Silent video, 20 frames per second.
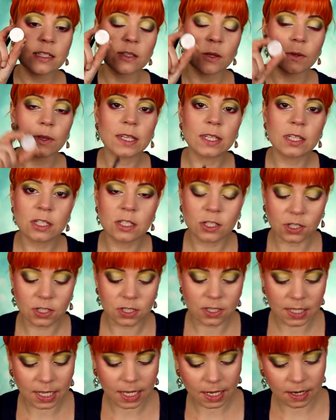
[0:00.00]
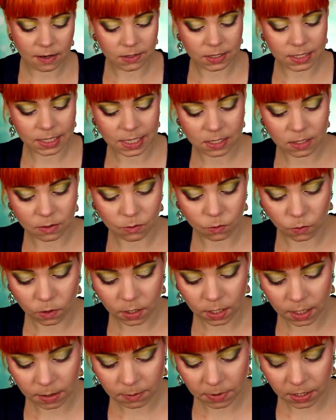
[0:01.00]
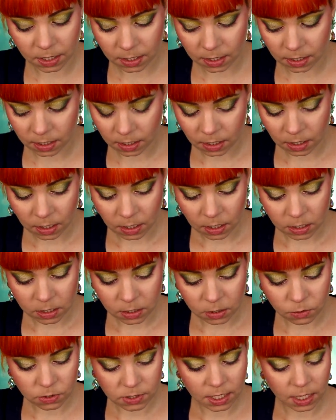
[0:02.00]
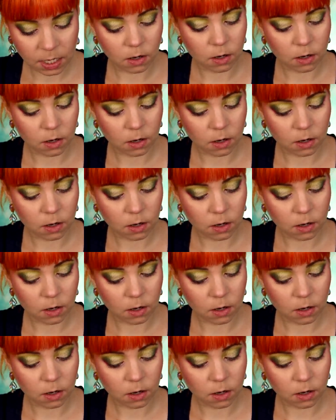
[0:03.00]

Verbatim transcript: So this is just the iridescent one. I'm gonna use that